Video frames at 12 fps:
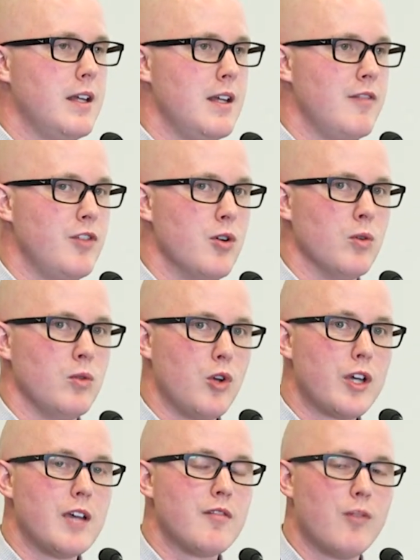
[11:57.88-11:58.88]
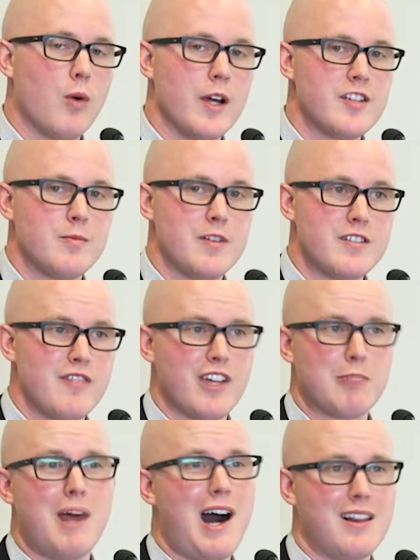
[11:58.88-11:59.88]
if you're looking for a
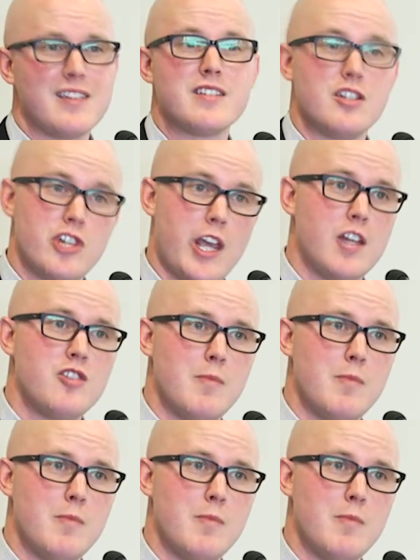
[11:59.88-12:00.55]
specific policy change,